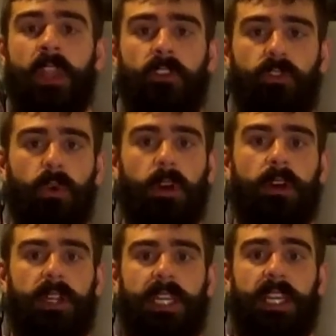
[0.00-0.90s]

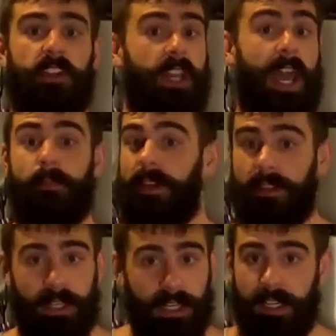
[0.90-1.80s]
Sure, it could happen
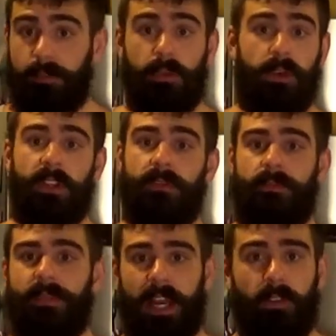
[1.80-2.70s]
at any point
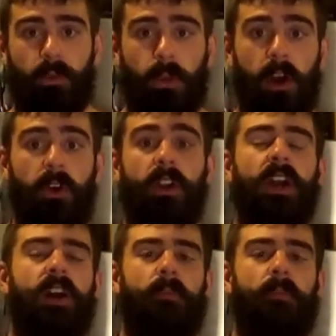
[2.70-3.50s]
down the road,